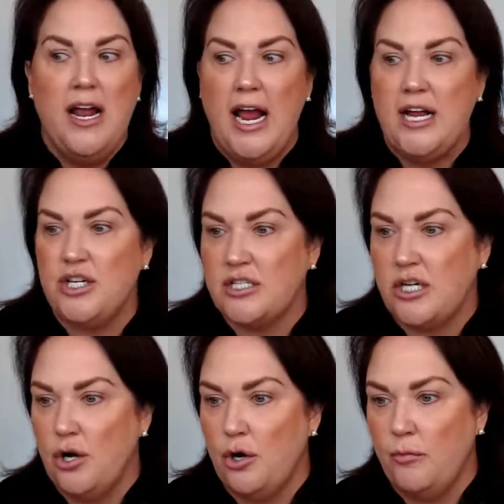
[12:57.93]
and just
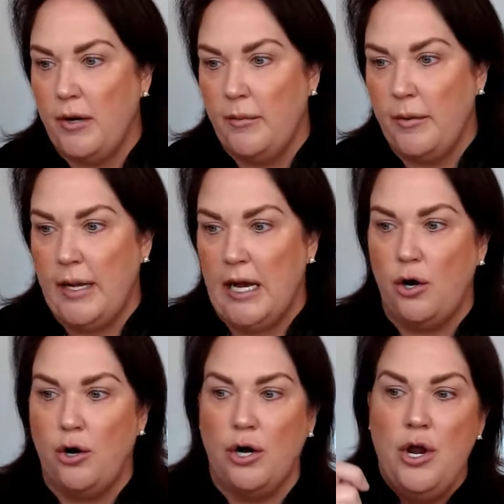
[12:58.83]
go blah blah blah
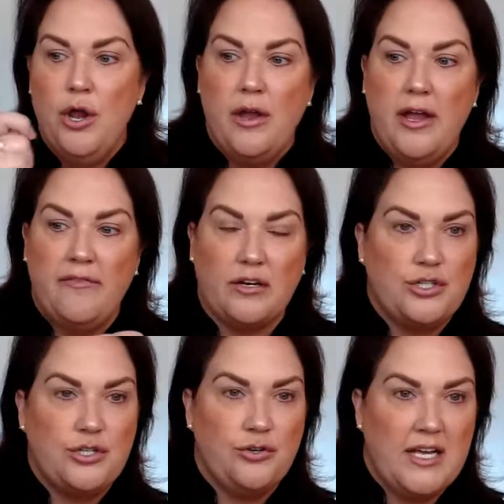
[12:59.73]
or if I was
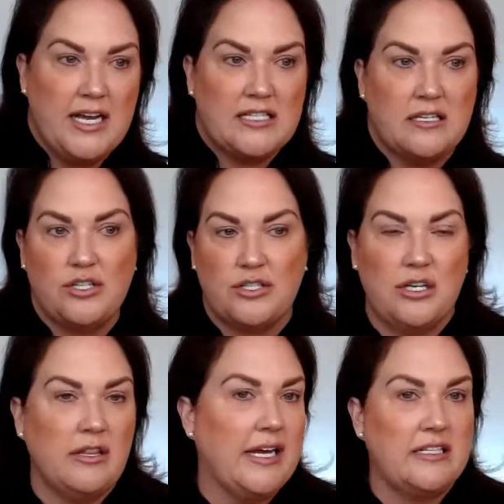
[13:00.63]
doing this and just
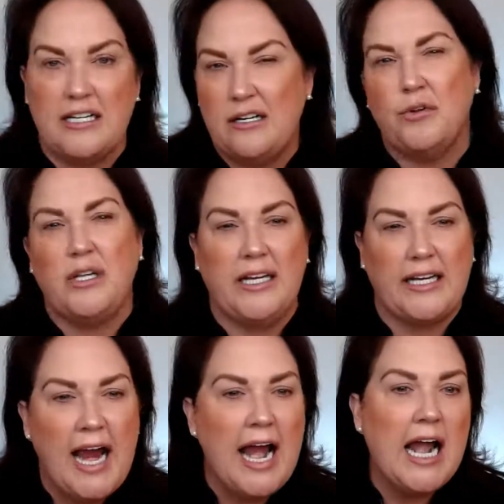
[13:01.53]
like didn't really
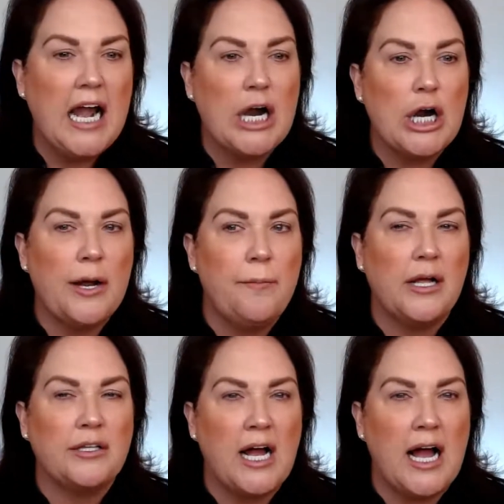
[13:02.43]
care a, a
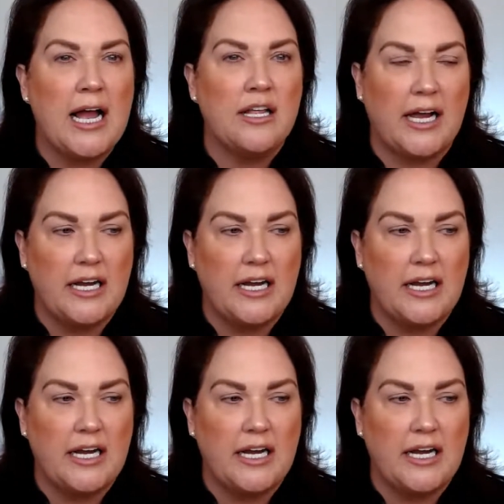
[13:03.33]
lot, like